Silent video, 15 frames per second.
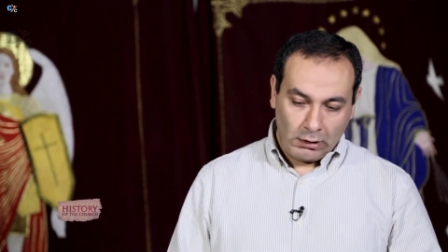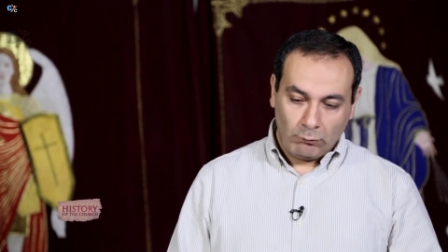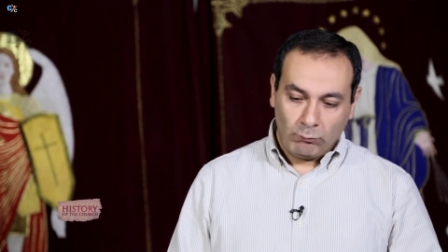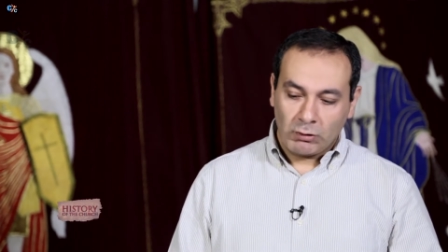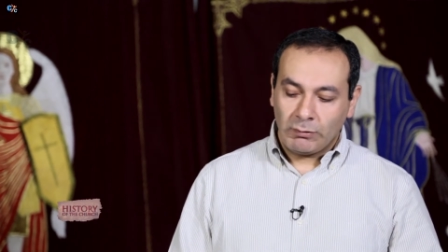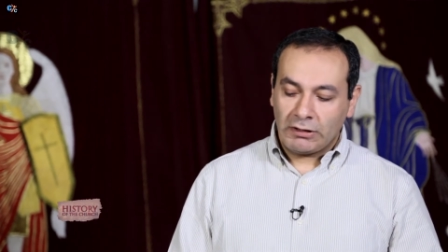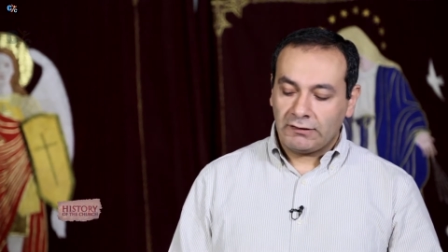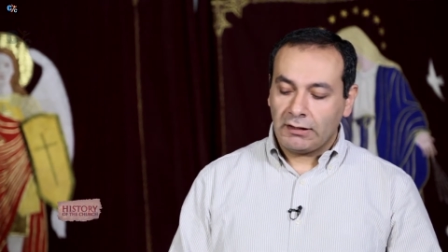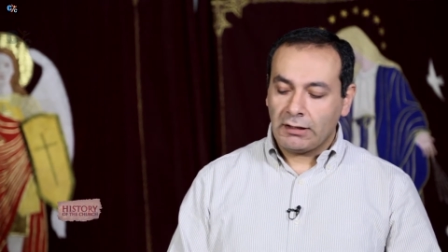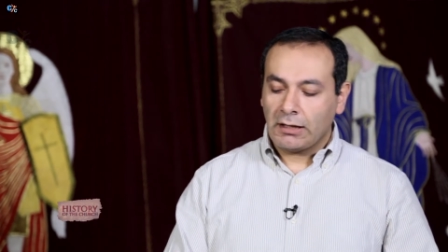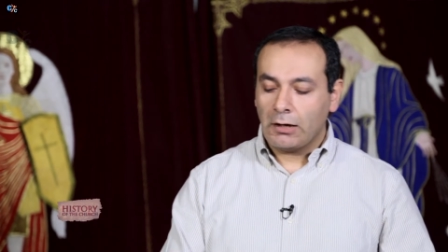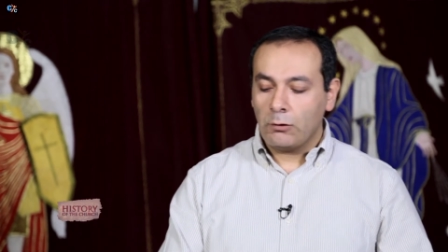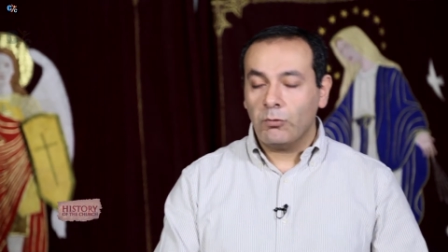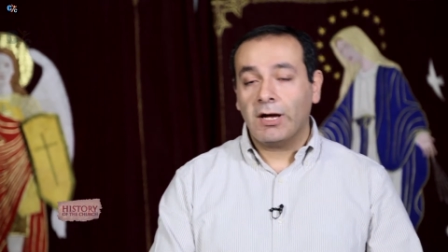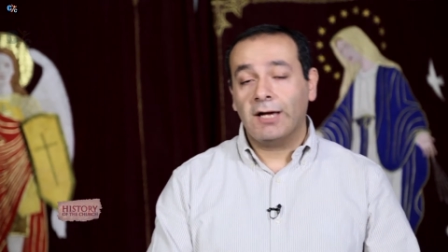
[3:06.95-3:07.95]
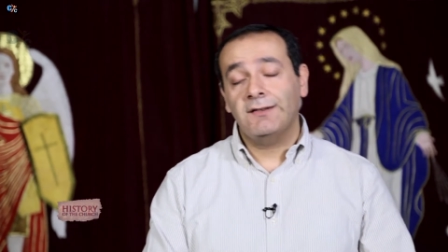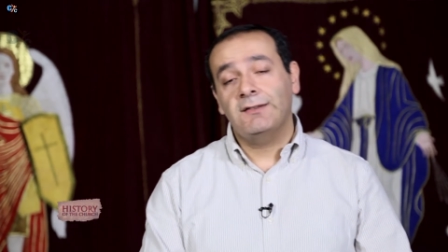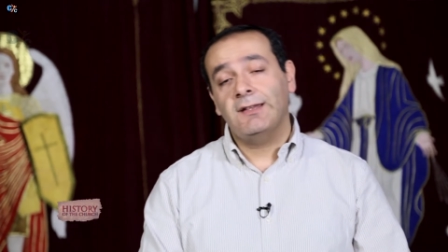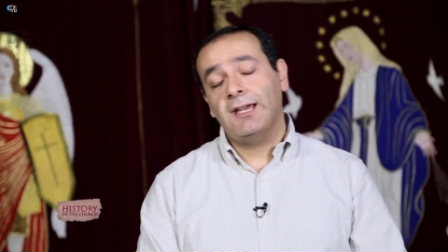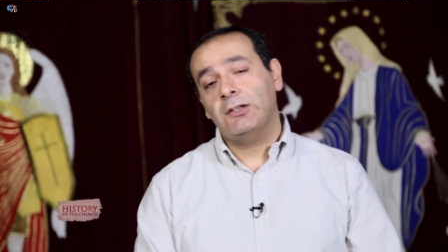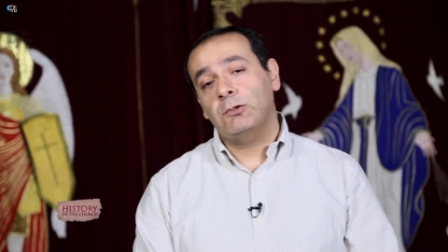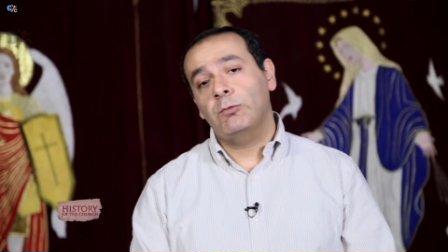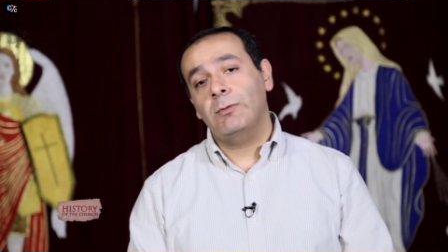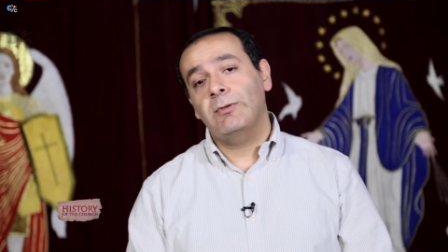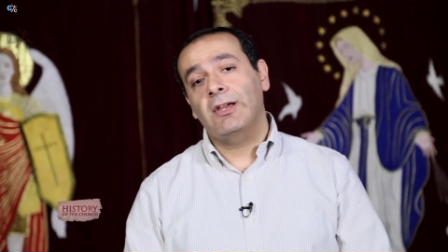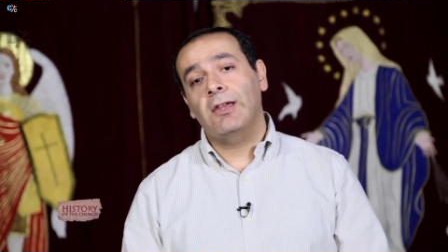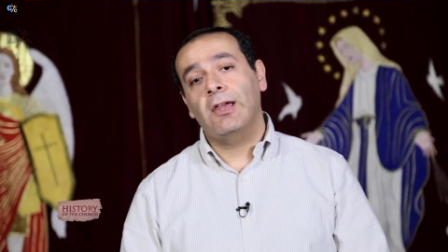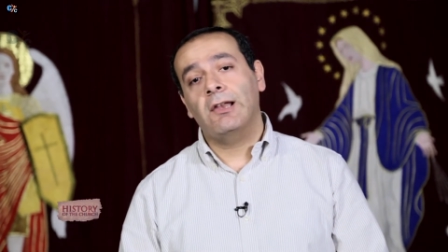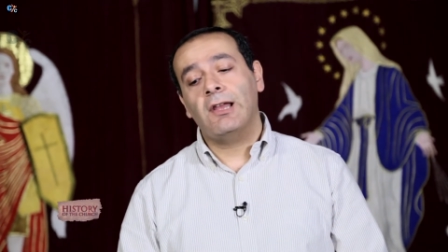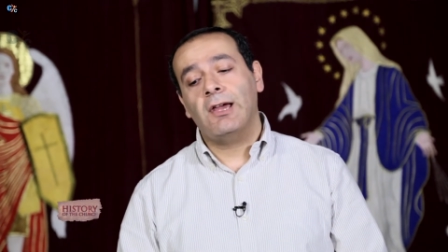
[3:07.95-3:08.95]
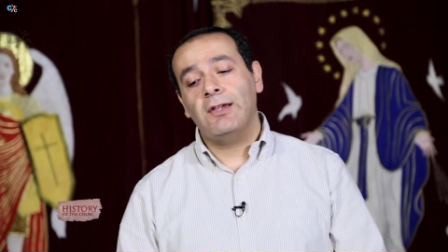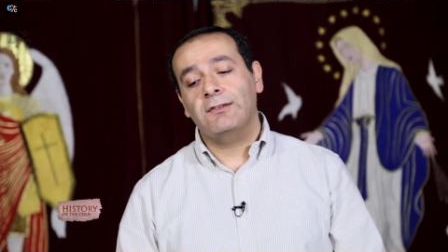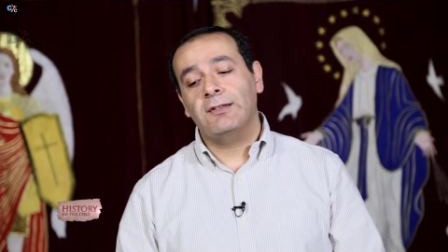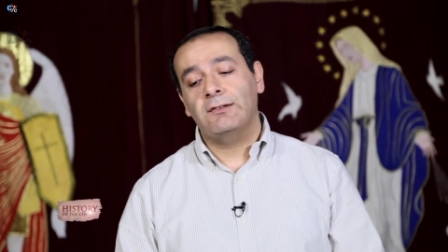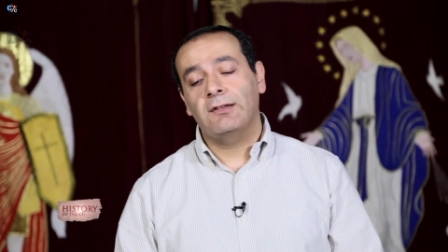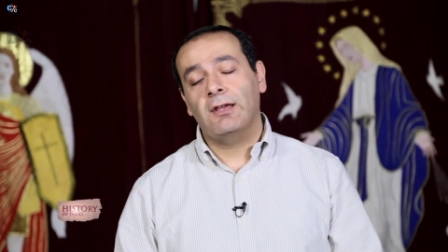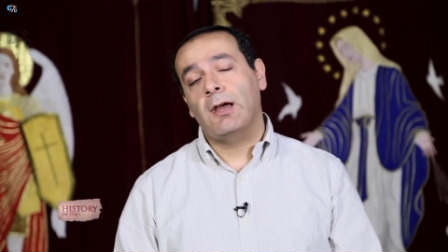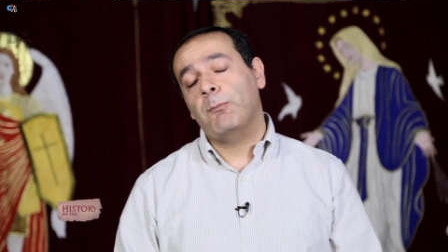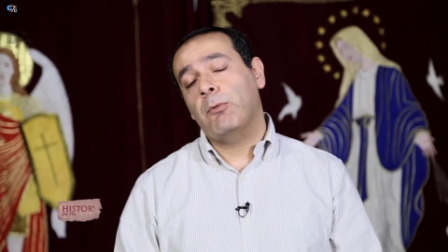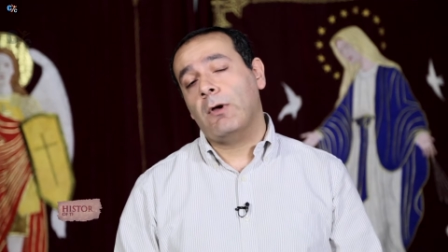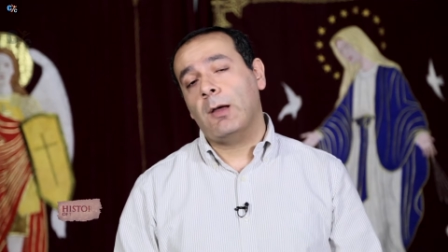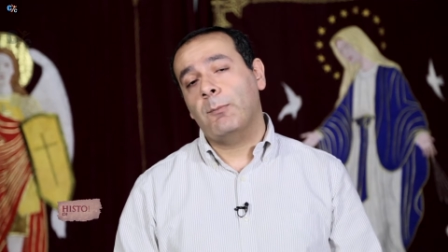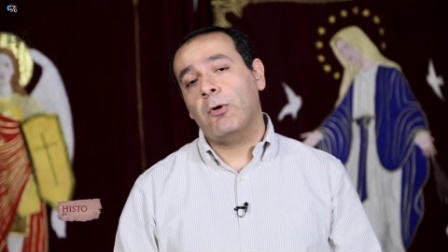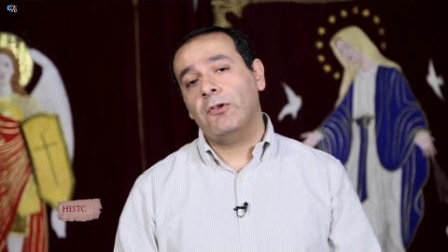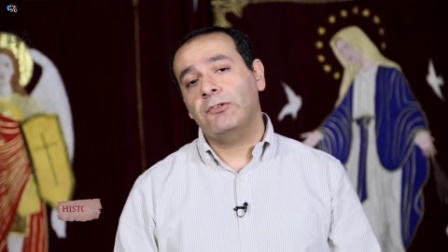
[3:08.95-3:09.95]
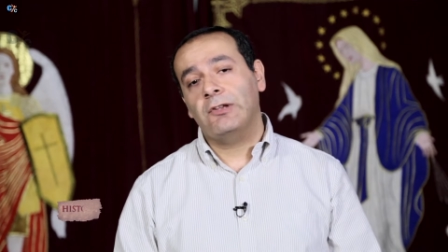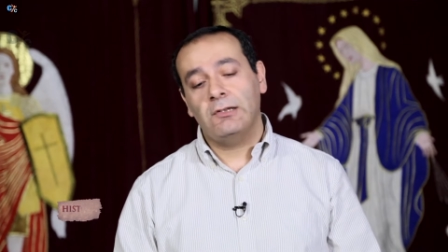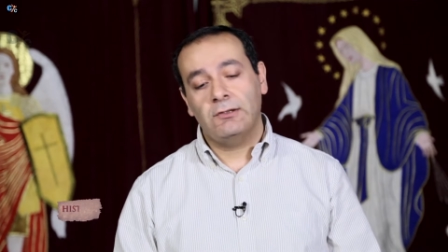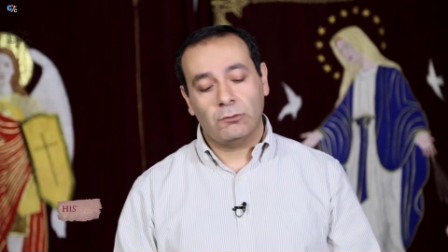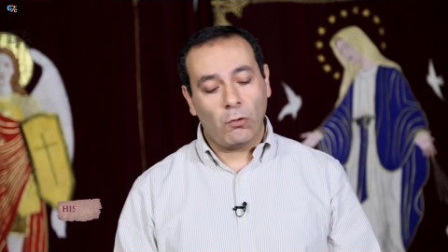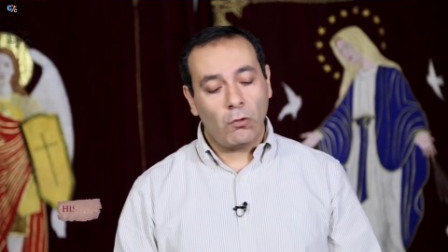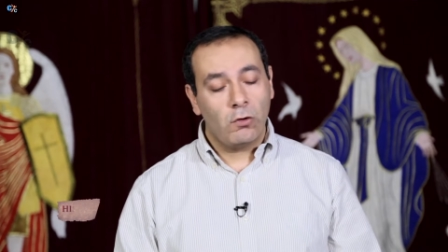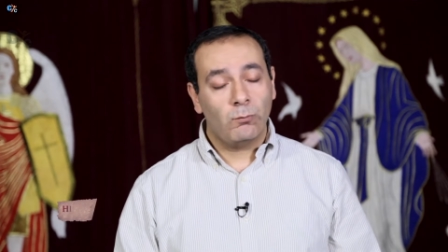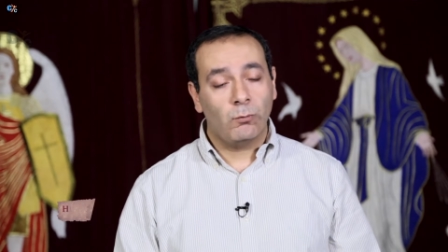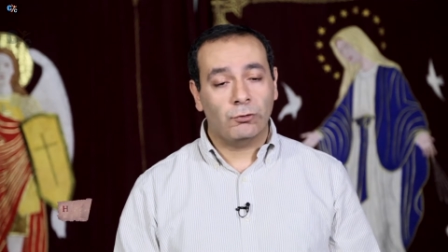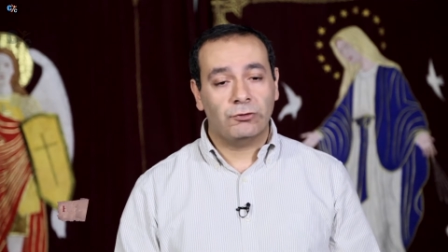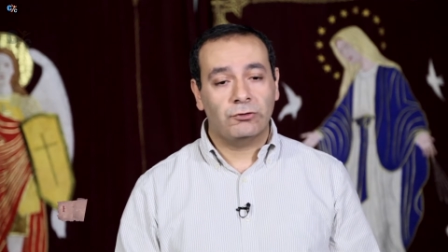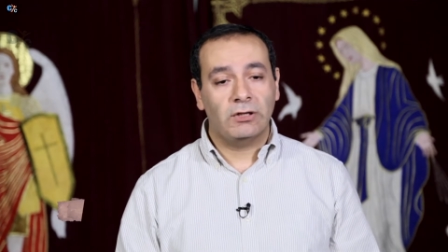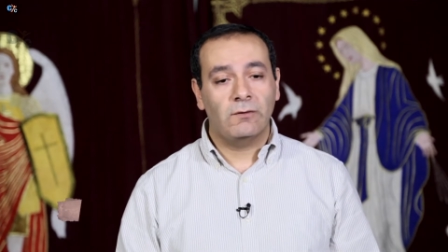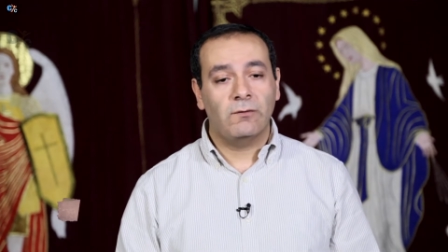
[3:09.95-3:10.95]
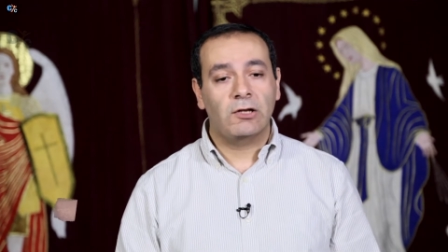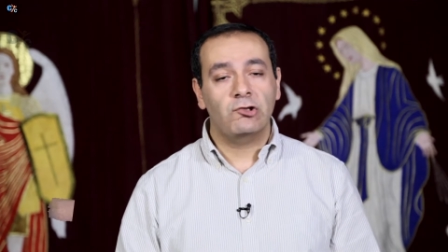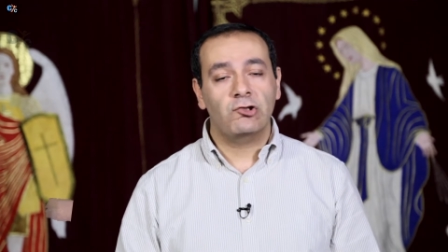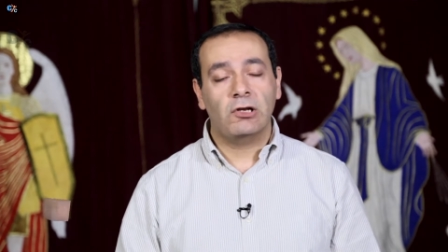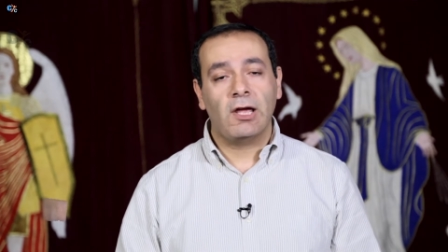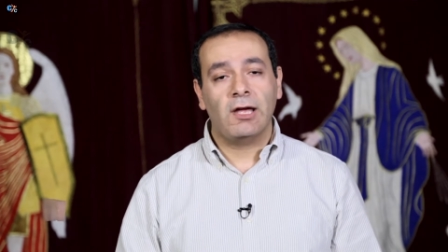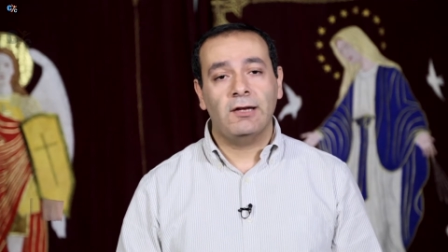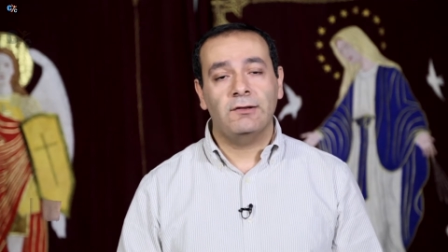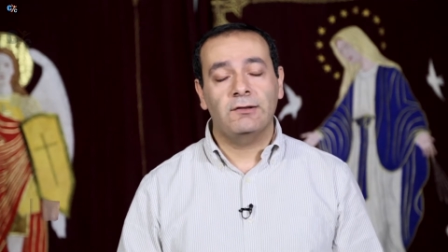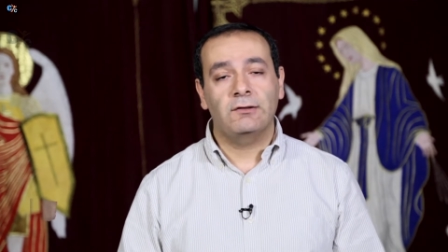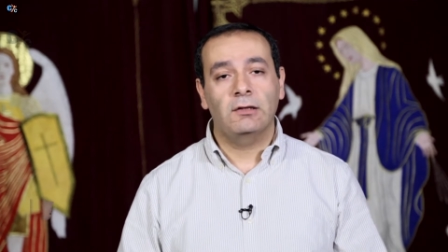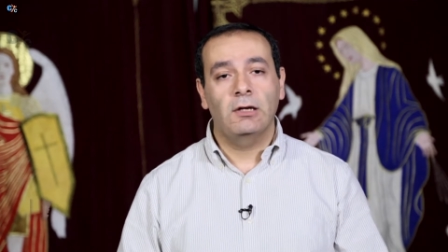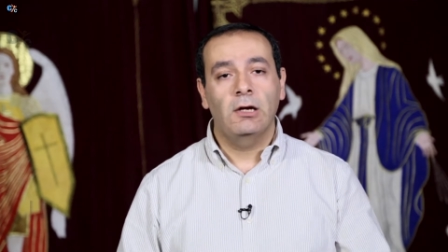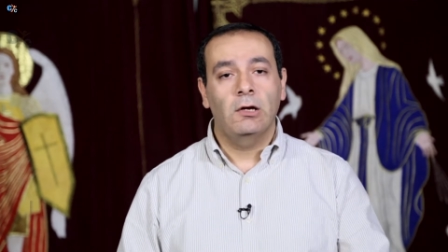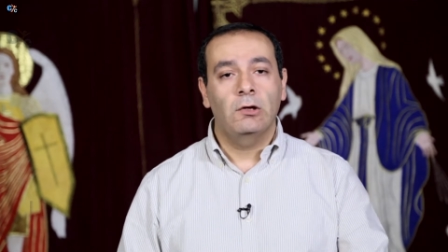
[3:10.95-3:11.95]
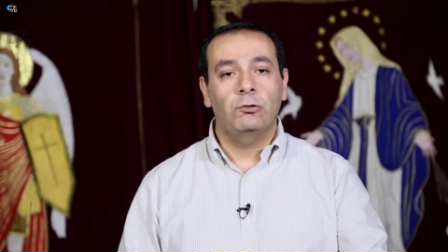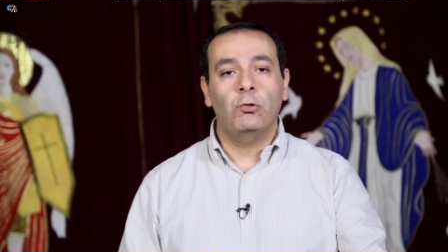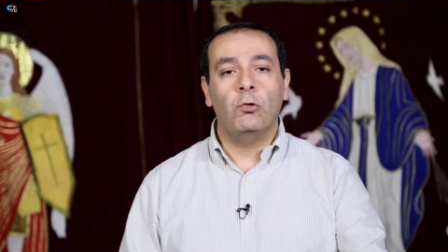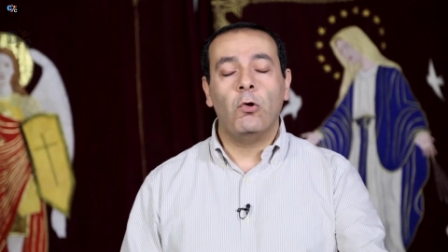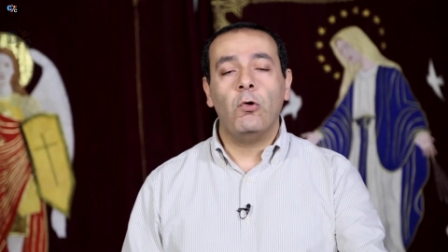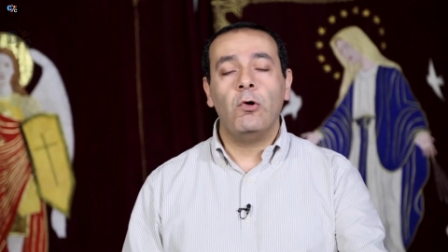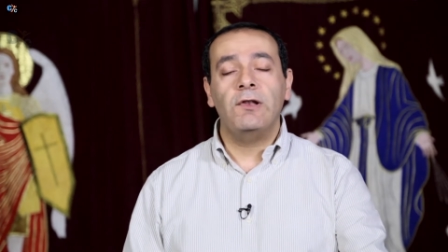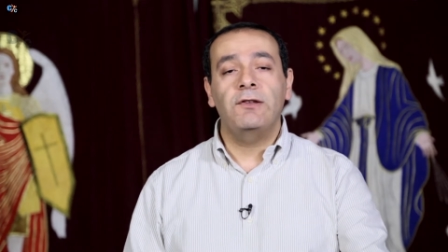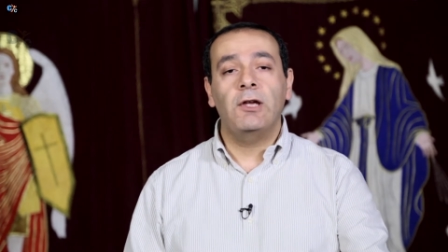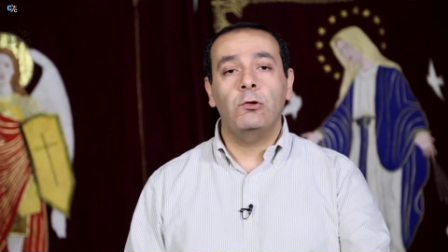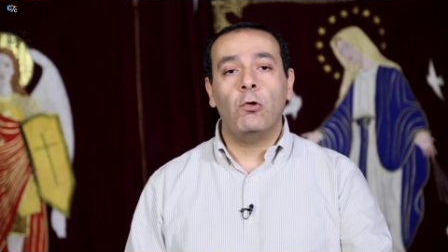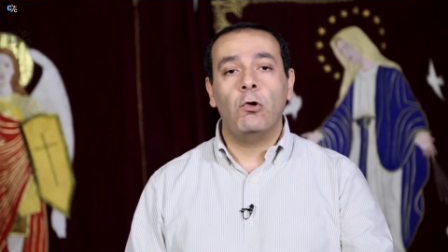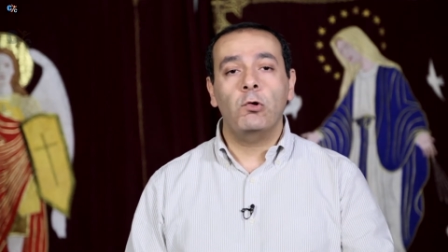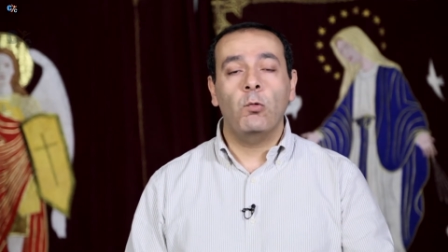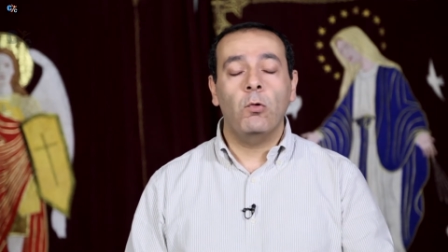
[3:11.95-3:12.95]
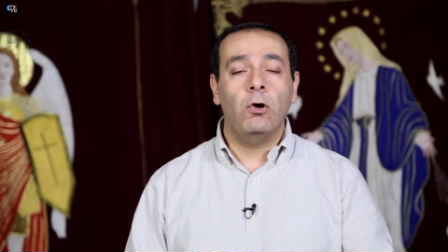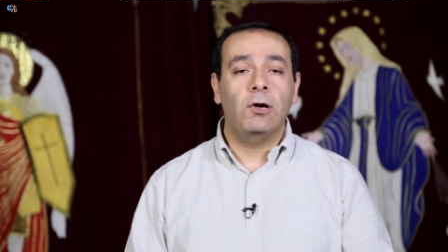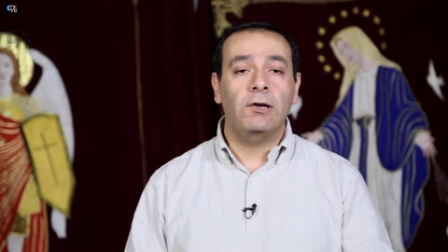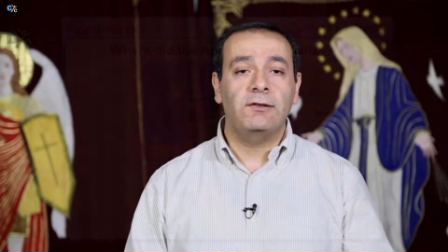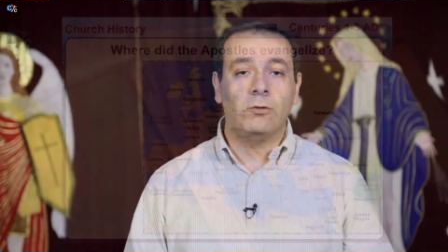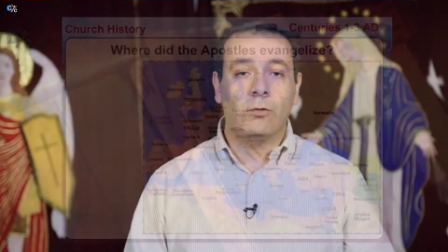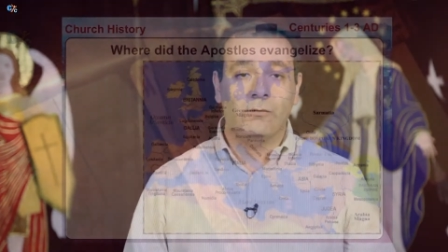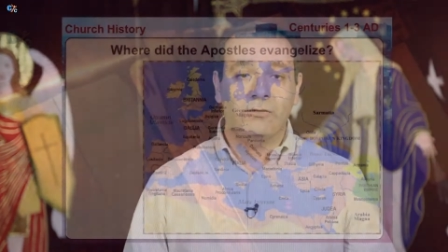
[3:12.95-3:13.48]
When we take a look at that, we will realize that the apostles almost evangelized to all the known world